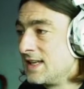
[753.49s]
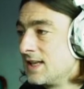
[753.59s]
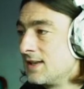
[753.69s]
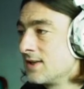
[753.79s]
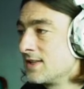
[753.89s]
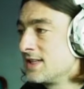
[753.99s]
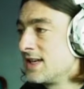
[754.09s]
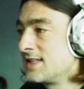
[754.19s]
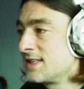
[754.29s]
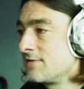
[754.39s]
in
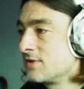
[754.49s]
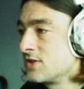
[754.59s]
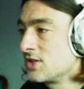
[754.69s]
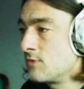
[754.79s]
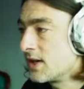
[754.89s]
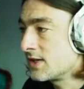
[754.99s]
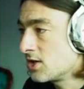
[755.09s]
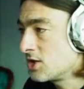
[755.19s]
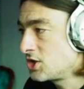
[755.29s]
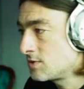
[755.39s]
1987's Mike
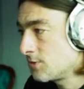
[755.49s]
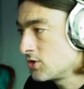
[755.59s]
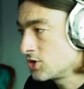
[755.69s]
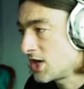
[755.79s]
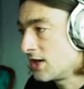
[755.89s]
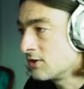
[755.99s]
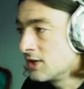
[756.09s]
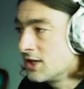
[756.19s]
Tyson's Punch Out